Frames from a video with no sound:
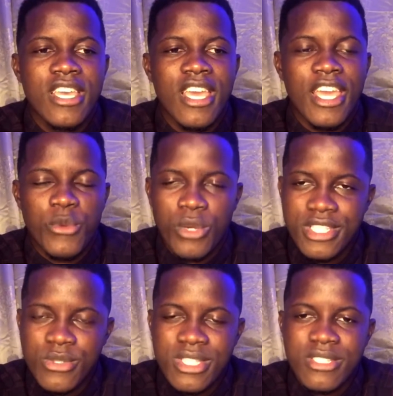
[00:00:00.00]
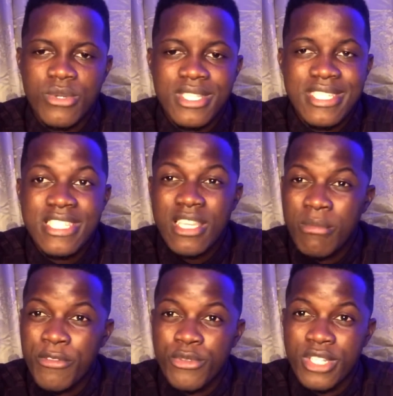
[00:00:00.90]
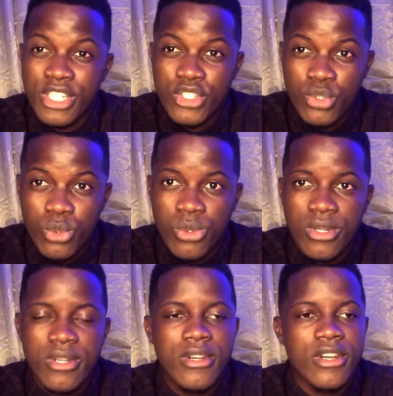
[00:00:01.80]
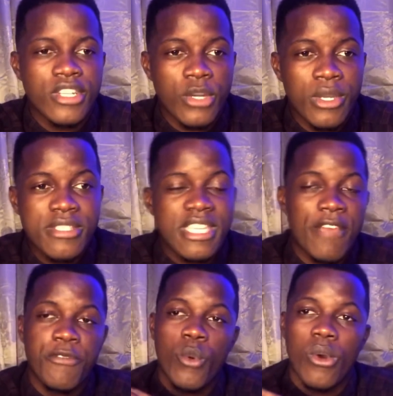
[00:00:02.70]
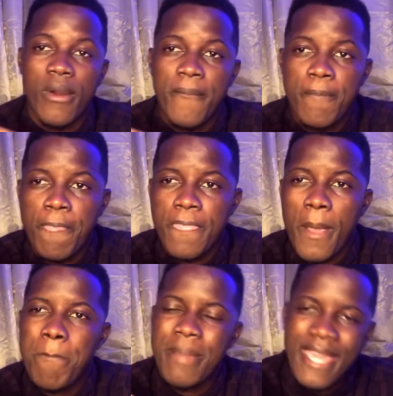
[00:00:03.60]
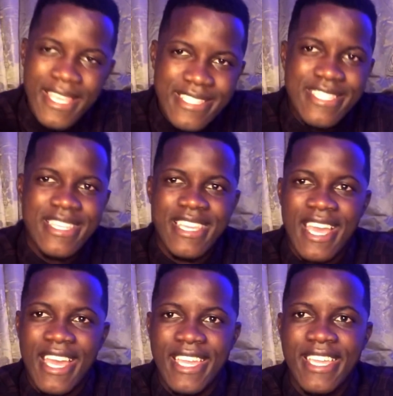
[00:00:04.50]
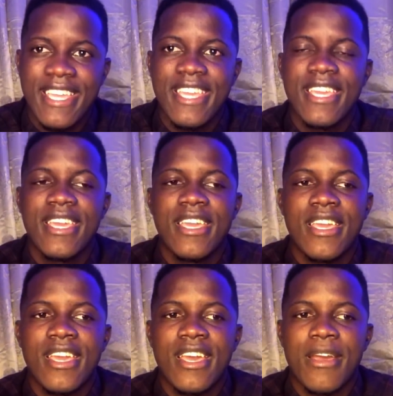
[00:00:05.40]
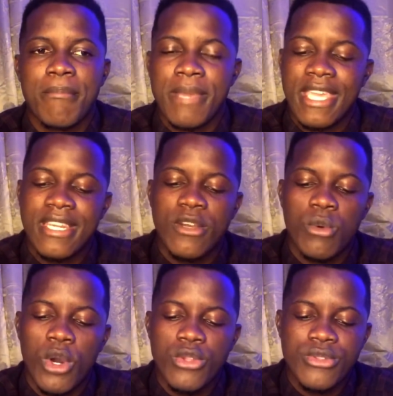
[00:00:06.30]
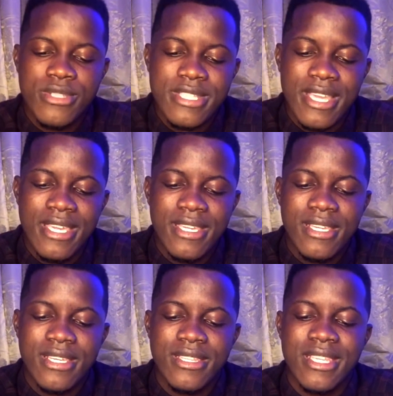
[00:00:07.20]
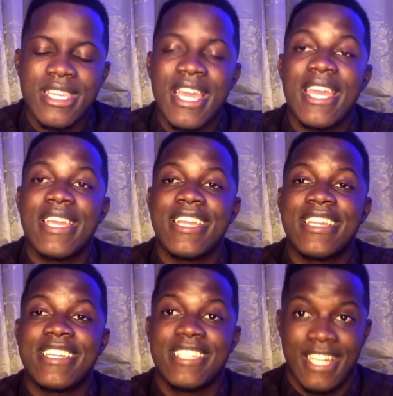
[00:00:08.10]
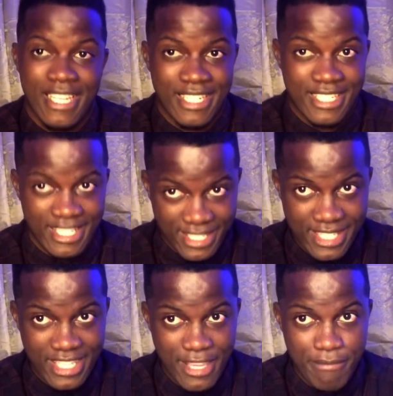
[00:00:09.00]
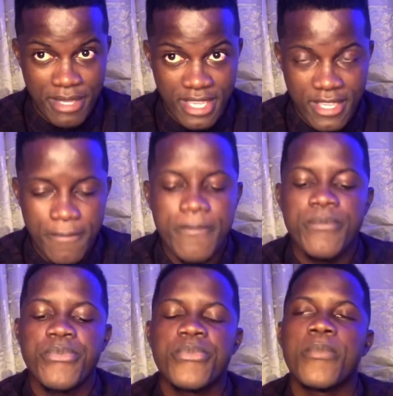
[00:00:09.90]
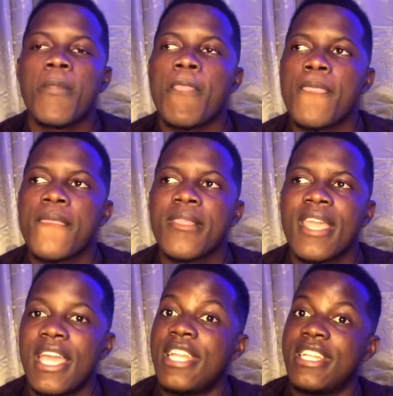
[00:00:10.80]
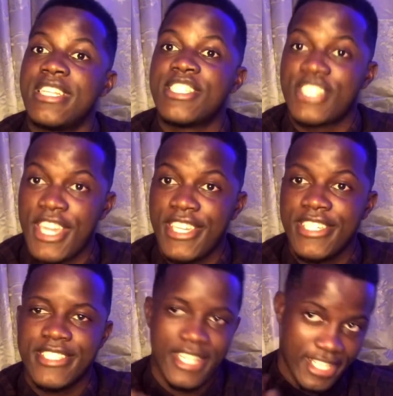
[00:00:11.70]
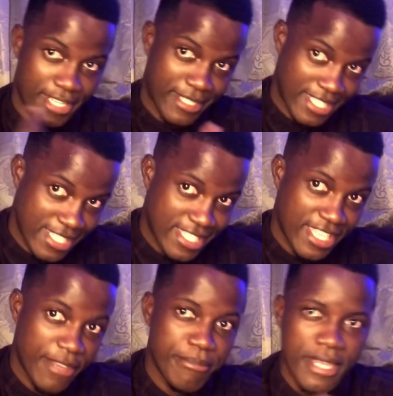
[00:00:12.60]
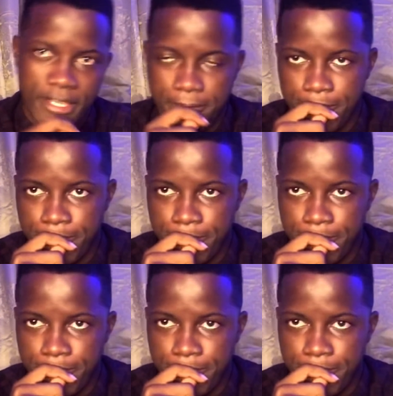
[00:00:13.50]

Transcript: And what's, what's, what's in some of them that do on the one guy for paints the guy, make the world know say, the guy, now like this in B, and then the J, now like this in B.